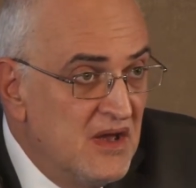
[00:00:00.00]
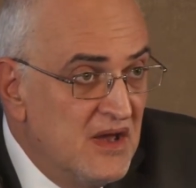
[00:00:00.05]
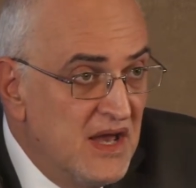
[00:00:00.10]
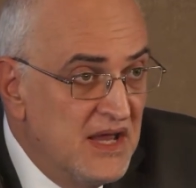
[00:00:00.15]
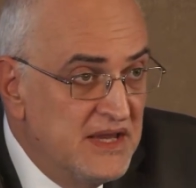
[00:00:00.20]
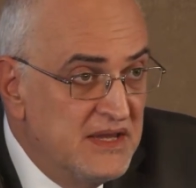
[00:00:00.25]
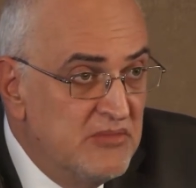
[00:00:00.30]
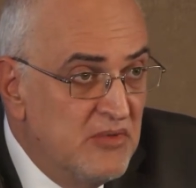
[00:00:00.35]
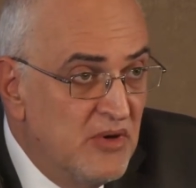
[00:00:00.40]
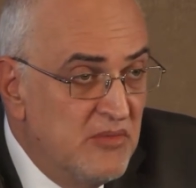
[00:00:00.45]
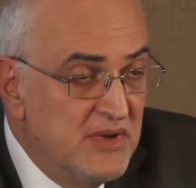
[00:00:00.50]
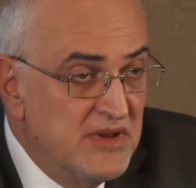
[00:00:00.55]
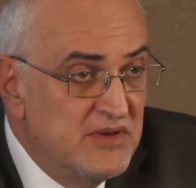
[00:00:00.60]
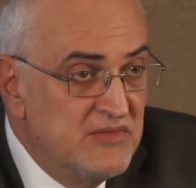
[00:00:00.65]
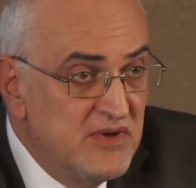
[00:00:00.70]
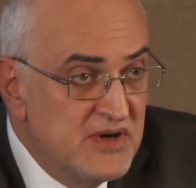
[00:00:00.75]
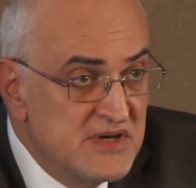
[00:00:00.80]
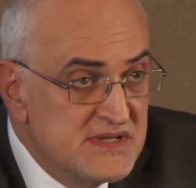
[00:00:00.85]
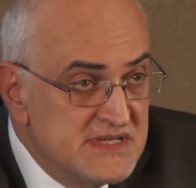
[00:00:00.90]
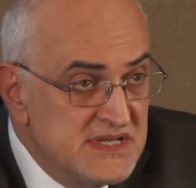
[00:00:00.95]
At the moment
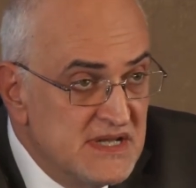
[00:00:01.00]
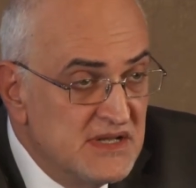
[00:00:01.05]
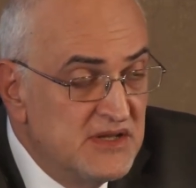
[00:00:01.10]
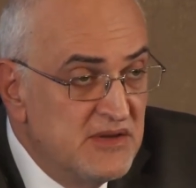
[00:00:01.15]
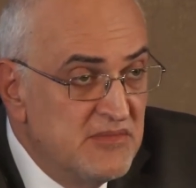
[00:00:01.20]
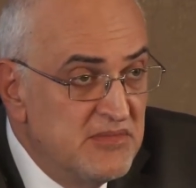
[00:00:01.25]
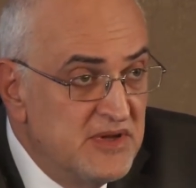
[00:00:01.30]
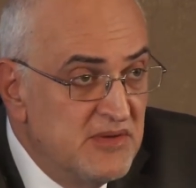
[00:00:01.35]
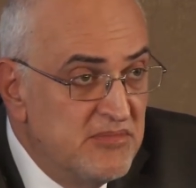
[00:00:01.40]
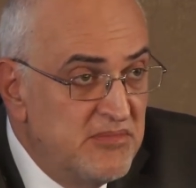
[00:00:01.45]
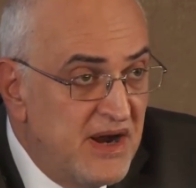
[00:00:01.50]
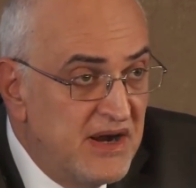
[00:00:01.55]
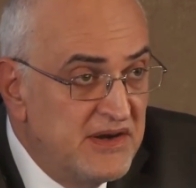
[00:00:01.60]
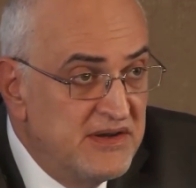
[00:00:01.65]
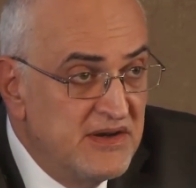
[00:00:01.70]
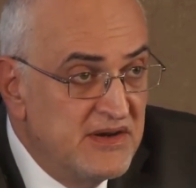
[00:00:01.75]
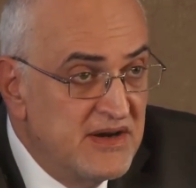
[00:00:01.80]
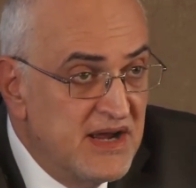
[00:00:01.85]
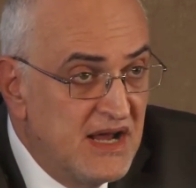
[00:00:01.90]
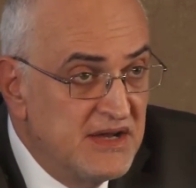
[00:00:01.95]
we are still the
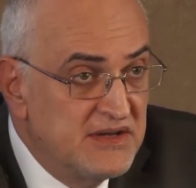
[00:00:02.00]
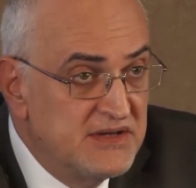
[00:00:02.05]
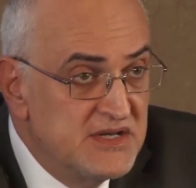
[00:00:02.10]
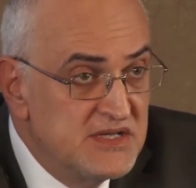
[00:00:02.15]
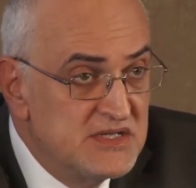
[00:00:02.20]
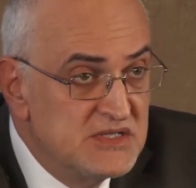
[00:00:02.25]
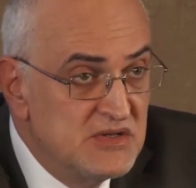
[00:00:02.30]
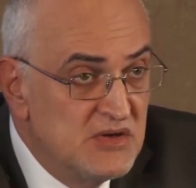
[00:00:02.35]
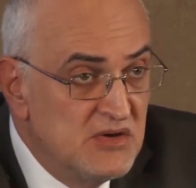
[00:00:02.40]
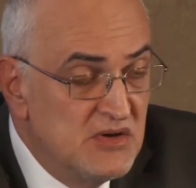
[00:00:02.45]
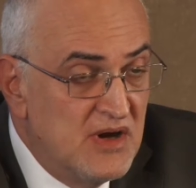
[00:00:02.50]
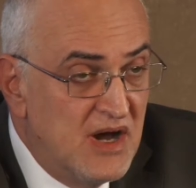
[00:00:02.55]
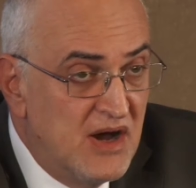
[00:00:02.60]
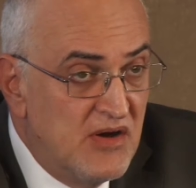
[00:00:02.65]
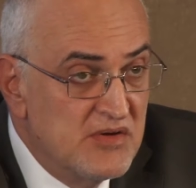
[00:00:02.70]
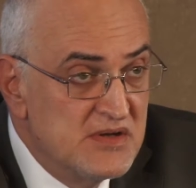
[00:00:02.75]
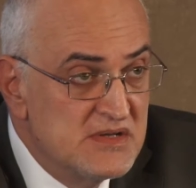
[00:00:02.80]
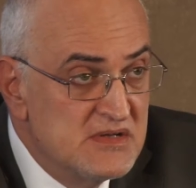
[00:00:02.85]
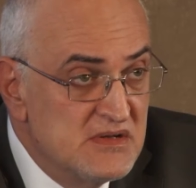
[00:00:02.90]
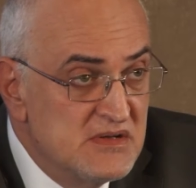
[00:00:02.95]
partner country, so
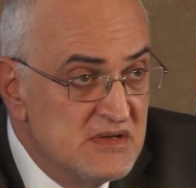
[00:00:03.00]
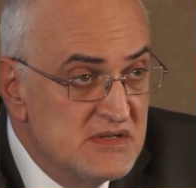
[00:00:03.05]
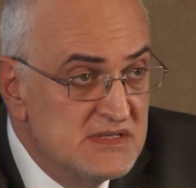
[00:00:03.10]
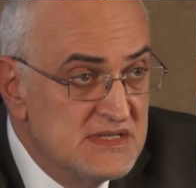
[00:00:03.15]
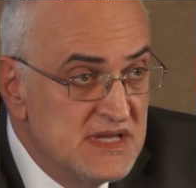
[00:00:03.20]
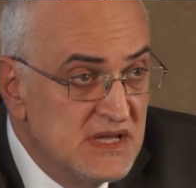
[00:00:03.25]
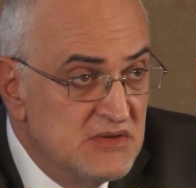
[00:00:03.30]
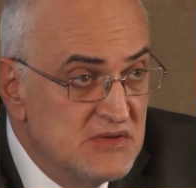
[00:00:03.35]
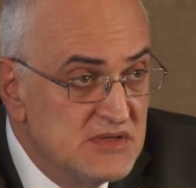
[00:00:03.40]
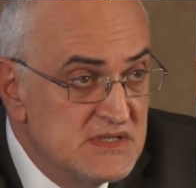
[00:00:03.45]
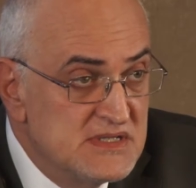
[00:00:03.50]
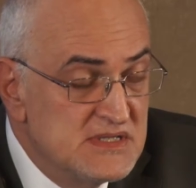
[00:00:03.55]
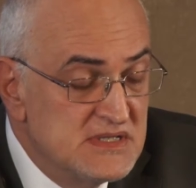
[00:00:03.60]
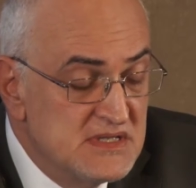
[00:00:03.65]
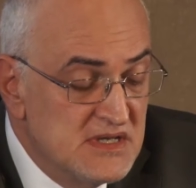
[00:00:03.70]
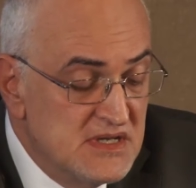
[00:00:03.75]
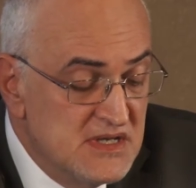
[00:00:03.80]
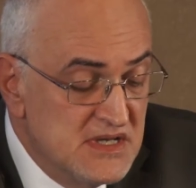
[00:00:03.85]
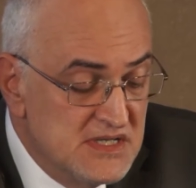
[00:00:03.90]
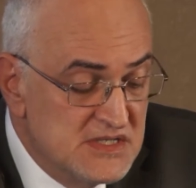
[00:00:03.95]
our status
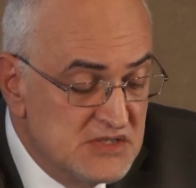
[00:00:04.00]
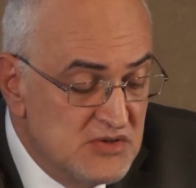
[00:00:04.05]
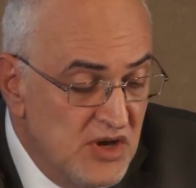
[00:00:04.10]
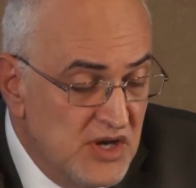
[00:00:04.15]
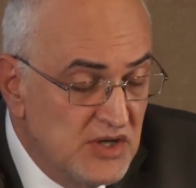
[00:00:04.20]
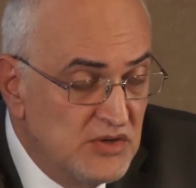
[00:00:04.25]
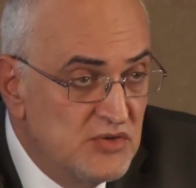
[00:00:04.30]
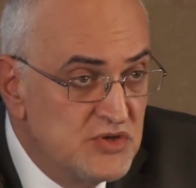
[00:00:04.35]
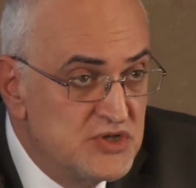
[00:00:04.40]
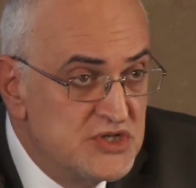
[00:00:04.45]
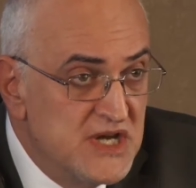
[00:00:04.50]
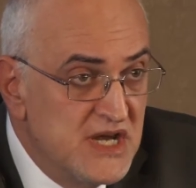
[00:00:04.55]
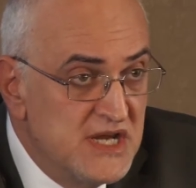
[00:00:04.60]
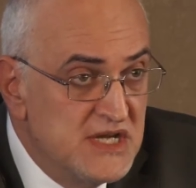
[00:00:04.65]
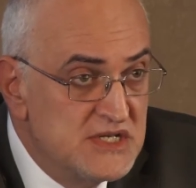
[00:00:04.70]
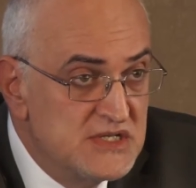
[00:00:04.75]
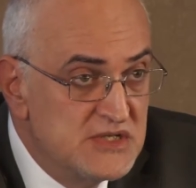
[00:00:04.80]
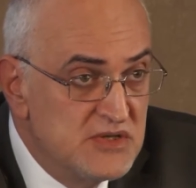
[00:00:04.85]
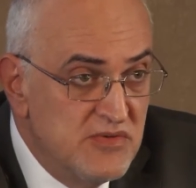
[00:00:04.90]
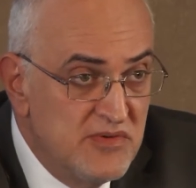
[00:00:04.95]
is going to
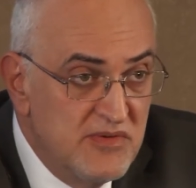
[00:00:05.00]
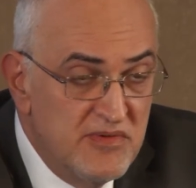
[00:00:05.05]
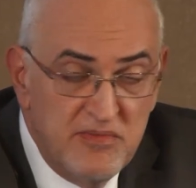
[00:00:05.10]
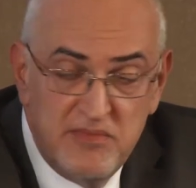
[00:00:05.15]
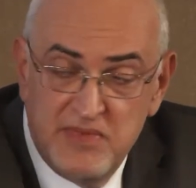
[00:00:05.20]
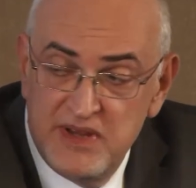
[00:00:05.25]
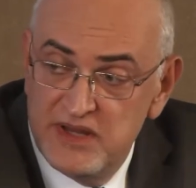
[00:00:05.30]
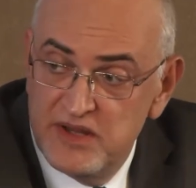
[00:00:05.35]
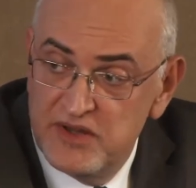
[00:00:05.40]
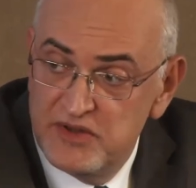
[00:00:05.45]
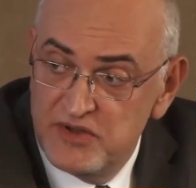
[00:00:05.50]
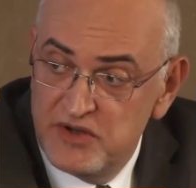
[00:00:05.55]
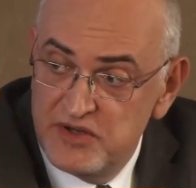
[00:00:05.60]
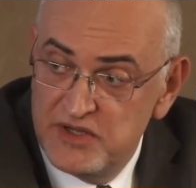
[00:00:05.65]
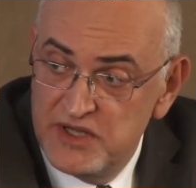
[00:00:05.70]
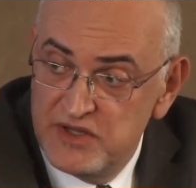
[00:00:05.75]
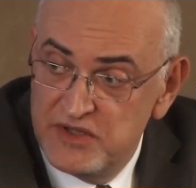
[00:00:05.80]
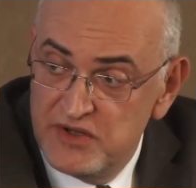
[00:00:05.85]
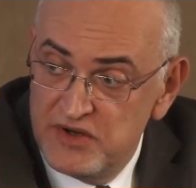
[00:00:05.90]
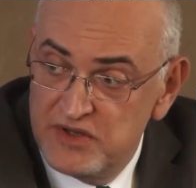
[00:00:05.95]
change, so we will be the
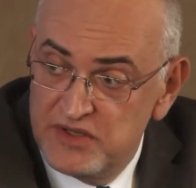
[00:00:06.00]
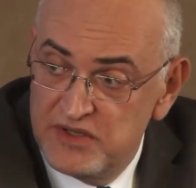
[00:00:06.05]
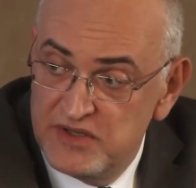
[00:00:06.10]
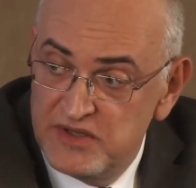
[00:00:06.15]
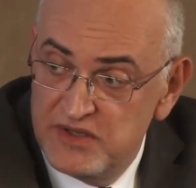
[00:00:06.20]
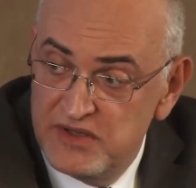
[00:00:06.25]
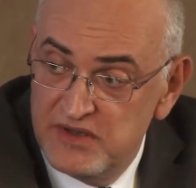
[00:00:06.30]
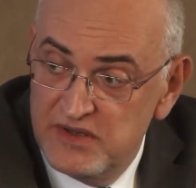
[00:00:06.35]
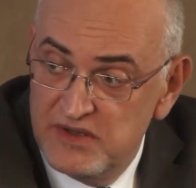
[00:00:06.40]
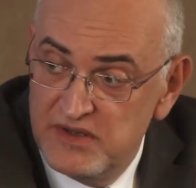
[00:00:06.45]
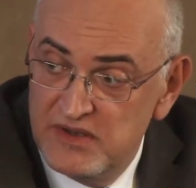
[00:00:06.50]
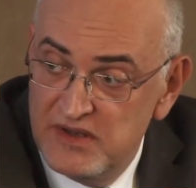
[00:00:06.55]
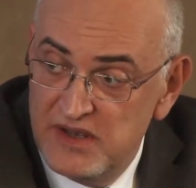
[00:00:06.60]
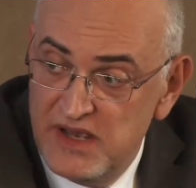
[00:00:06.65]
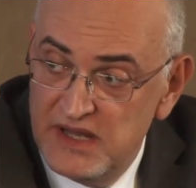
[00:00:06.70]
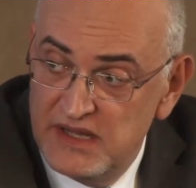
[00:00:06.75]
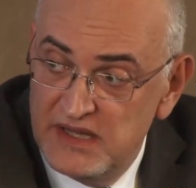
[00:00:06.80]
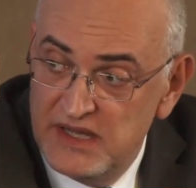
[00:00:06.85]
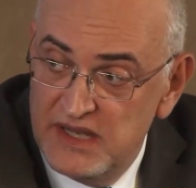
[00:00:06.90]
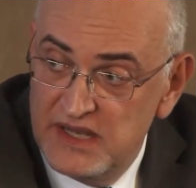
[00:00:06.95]
33rd,
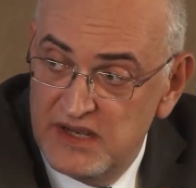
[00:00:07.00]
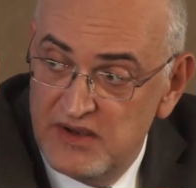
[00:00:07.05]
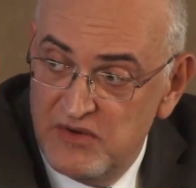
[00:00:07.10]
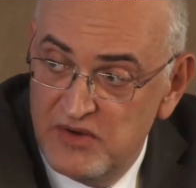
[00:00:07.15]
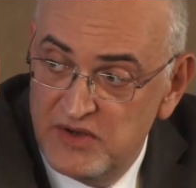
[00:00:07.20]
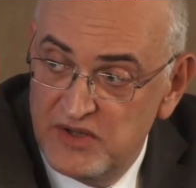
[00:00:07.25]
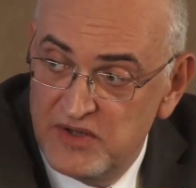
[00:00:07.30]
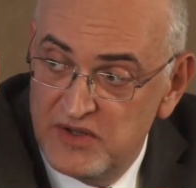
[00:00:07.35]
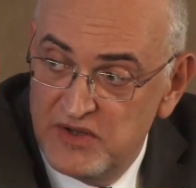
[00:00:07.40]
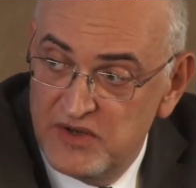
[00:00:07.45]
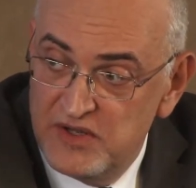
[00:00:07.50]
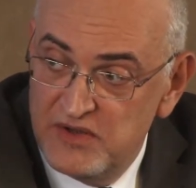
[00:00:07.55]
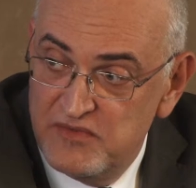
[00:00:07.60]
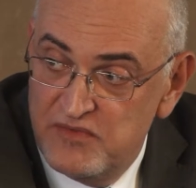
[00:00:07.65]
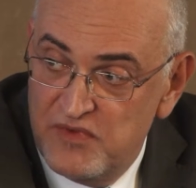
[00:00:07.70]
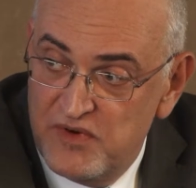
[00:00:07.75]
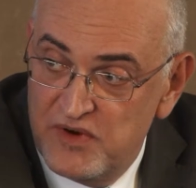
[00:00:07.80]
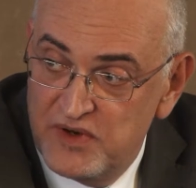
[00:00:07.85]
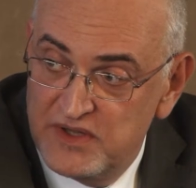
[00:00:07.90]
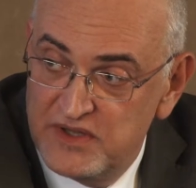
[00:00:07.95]
I think, or the
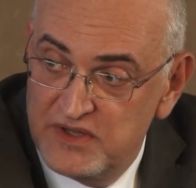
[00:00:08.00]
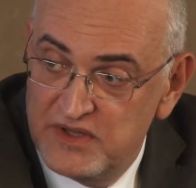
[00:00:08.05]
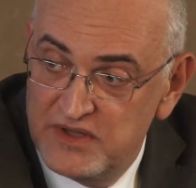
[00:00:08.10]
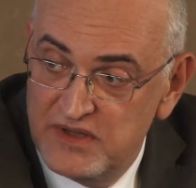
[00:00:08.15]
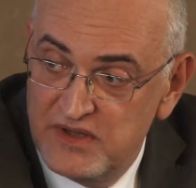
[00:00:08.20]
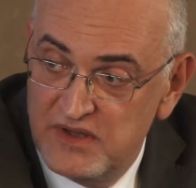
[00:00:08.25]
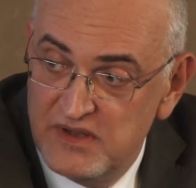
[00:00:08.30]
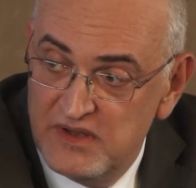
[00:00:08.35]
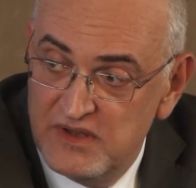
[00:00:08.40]
34th